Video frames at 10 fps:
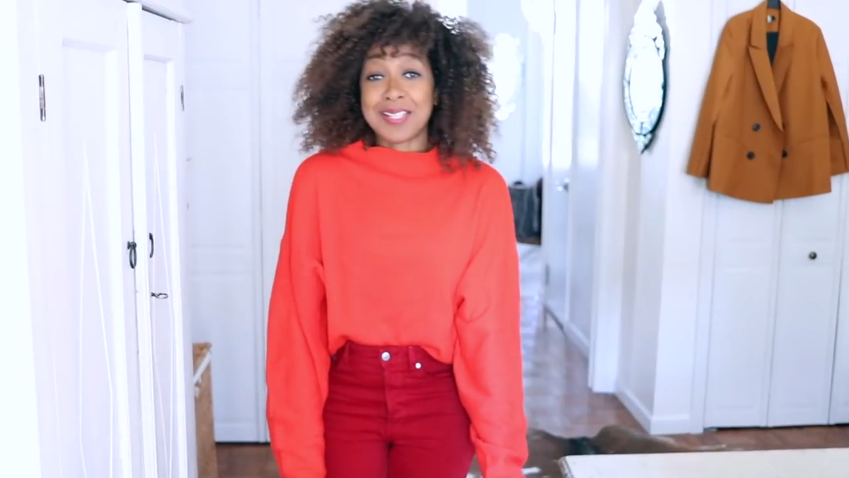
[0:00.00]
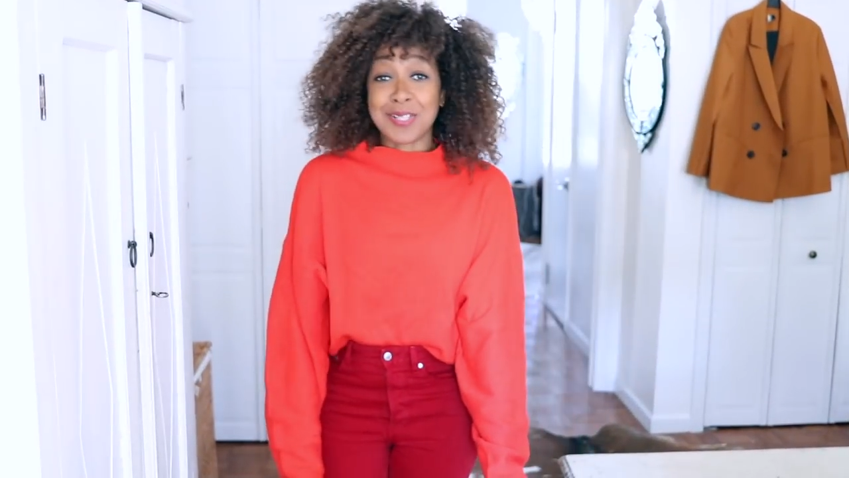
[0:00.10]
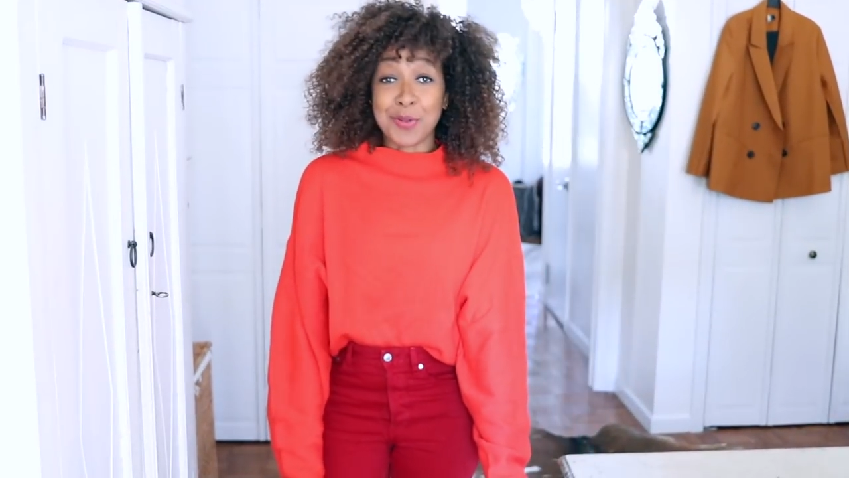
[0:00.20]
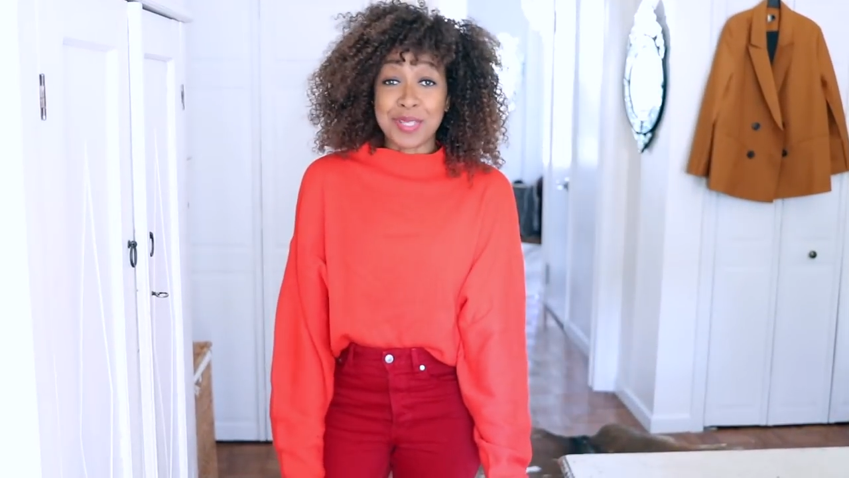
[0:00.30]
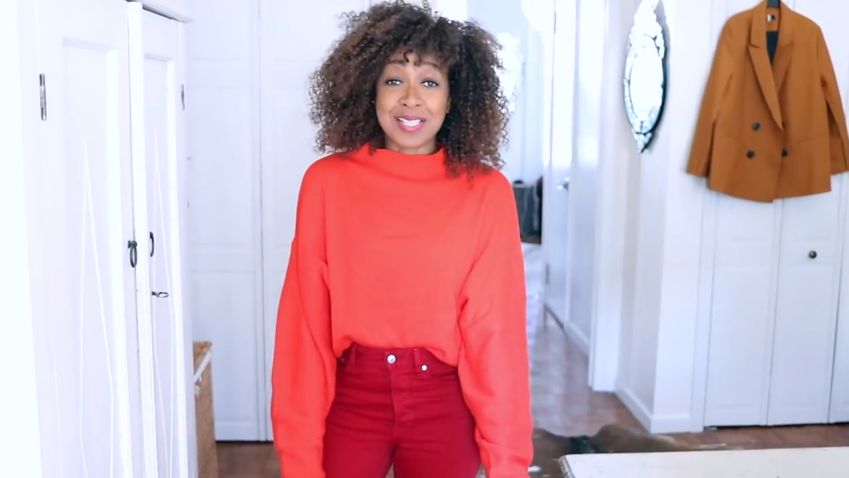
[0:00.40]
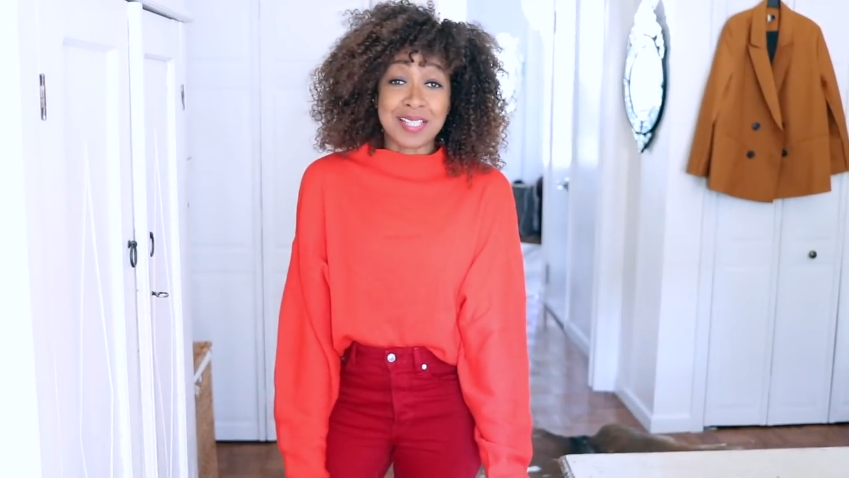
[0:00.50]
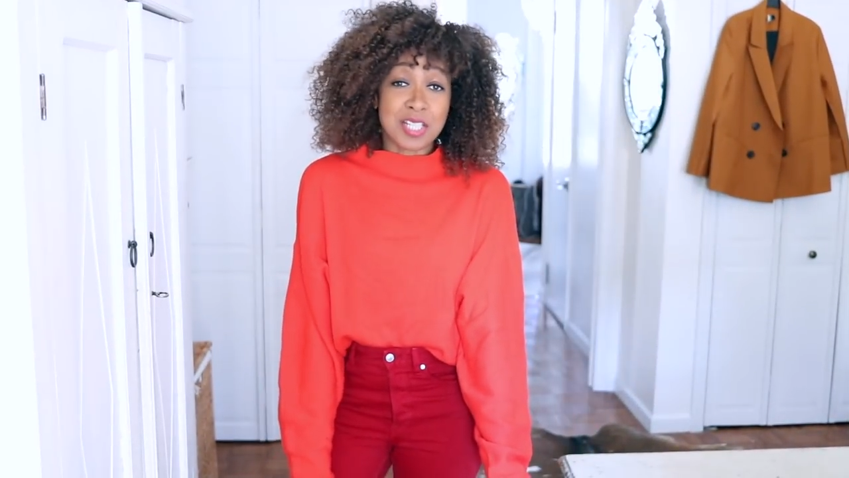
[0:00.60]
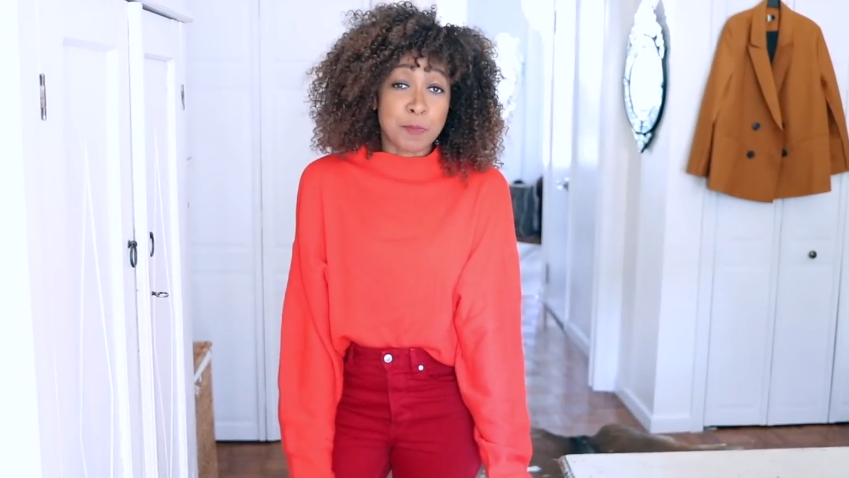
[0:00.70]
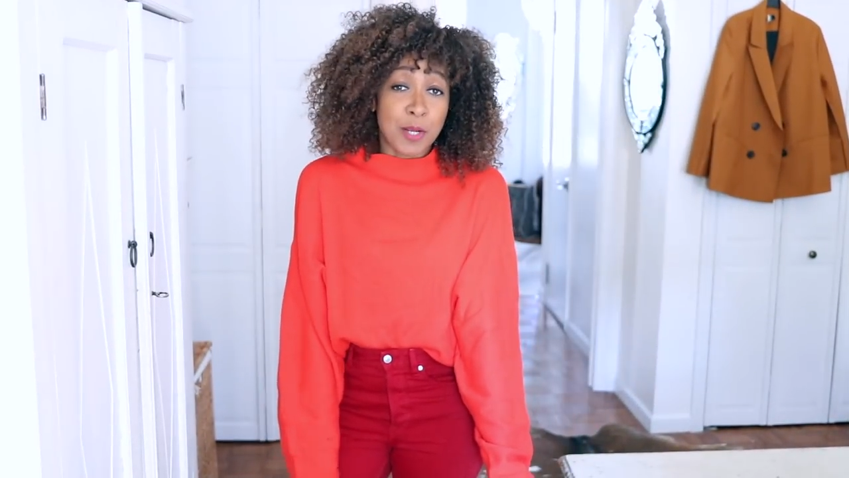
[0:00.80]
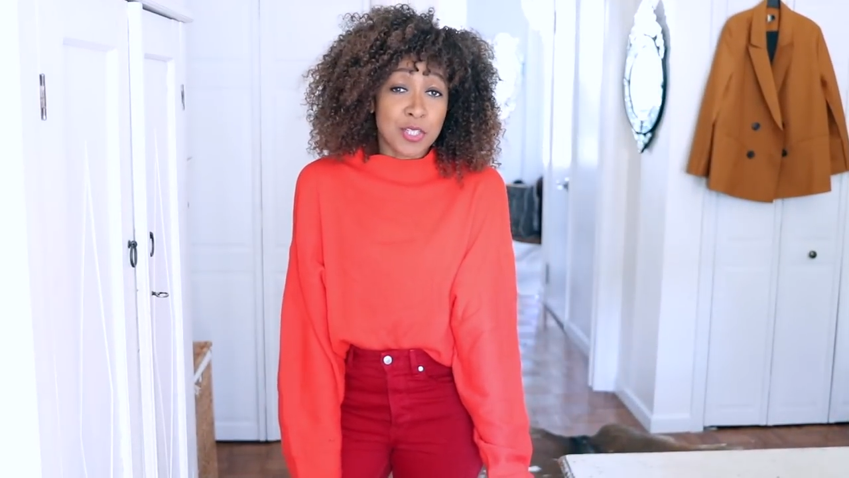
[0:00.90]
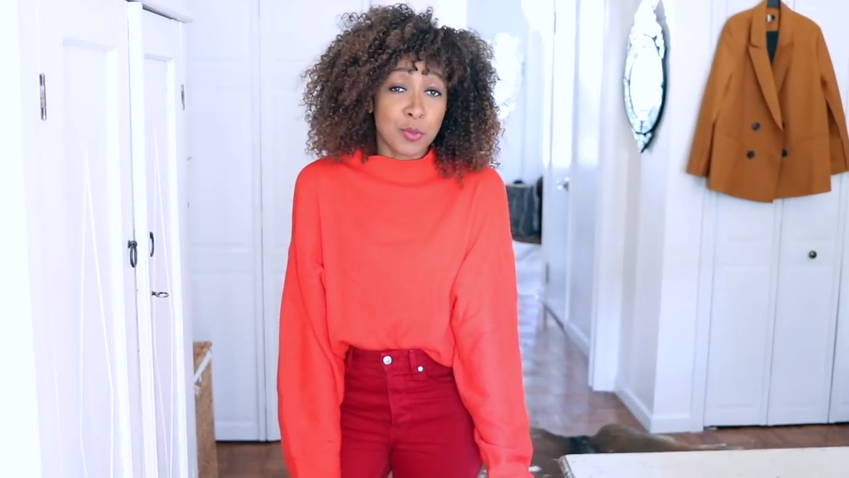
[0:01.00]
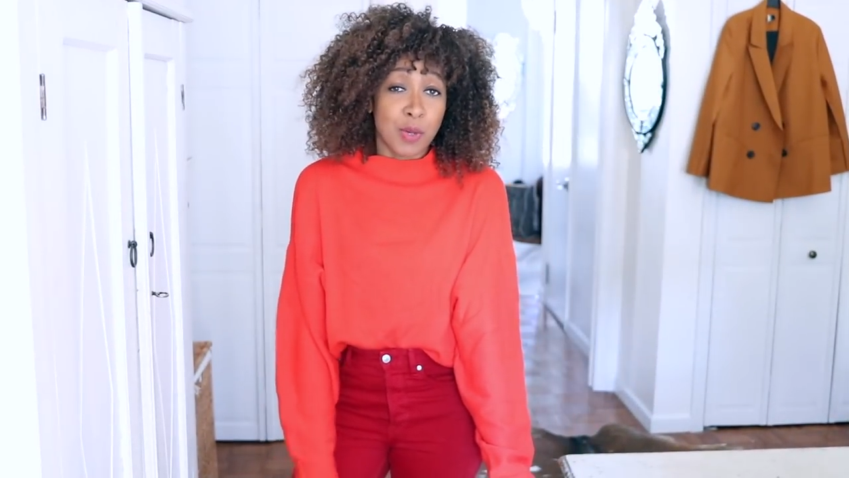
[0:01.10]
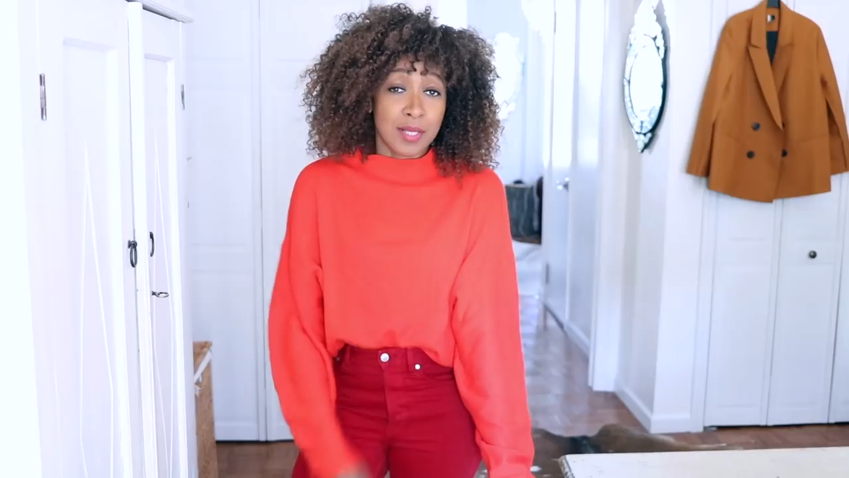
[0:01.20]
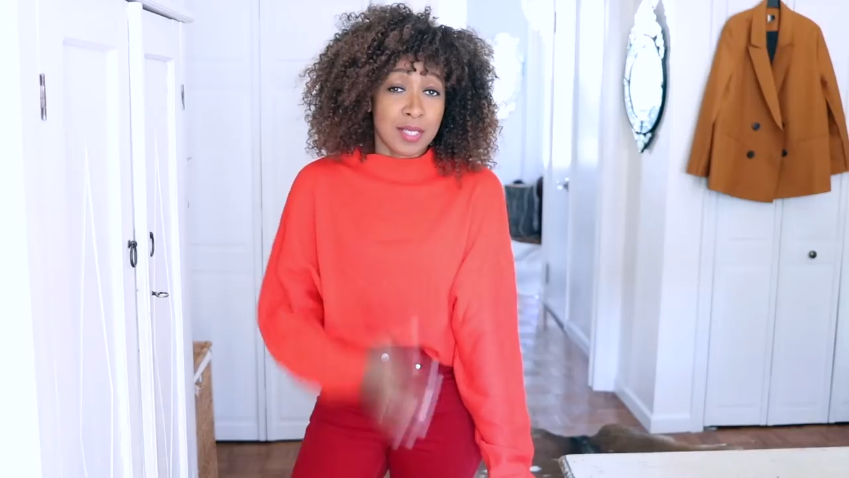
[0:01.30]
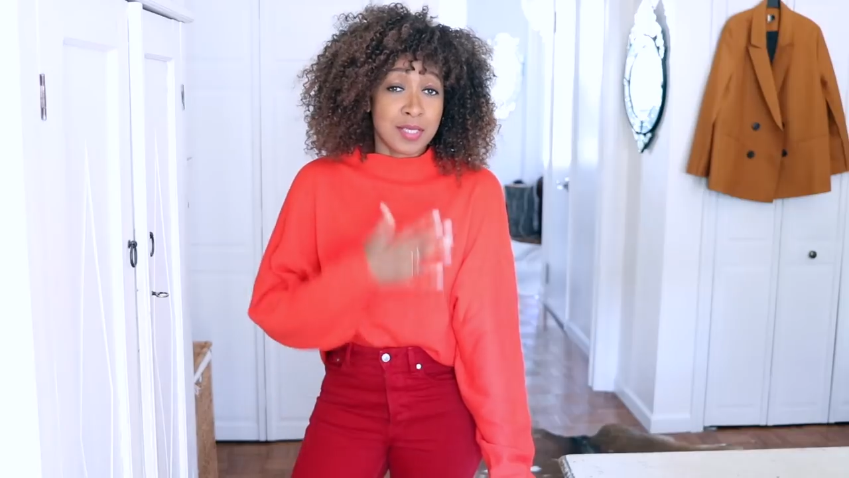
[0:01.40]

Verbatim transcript: so this is a special one,